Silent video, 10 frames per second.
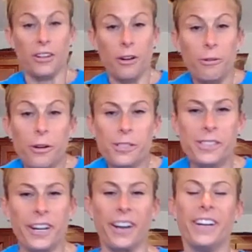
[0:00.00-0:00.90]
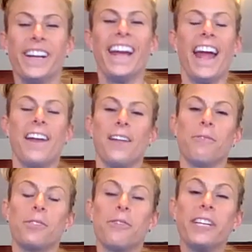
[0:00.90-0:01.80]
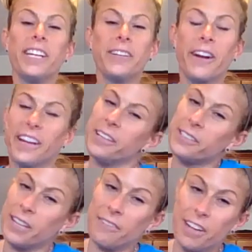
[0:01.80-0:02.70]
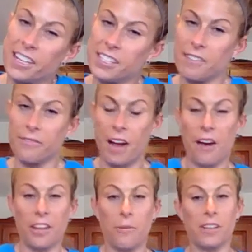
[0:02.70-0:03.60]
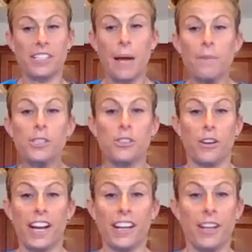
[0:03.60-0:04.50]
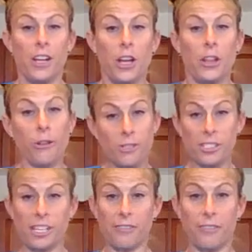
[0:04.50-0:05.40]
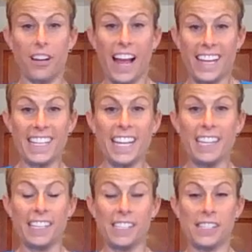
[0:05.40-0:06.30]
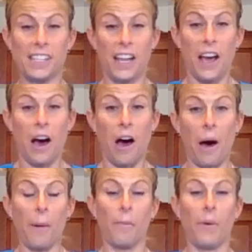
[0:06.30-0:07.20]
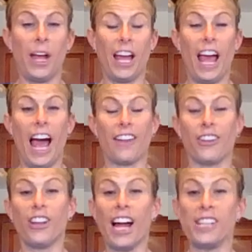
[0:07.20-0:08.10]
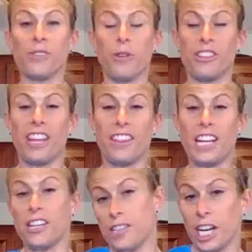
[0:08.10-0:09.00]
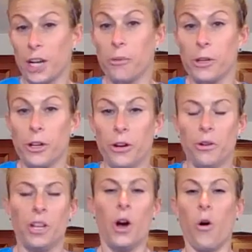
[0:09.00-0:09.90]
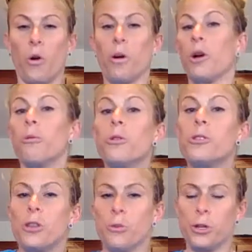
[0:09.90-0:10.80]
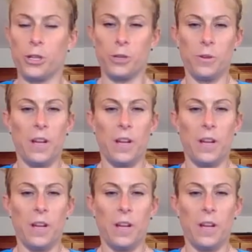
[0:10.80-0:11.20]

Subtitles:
they're a rooster. And it was really quite inventive how they would demonstrate those different ideas on the lines of what they think a chicken would do, or what a rooster would do,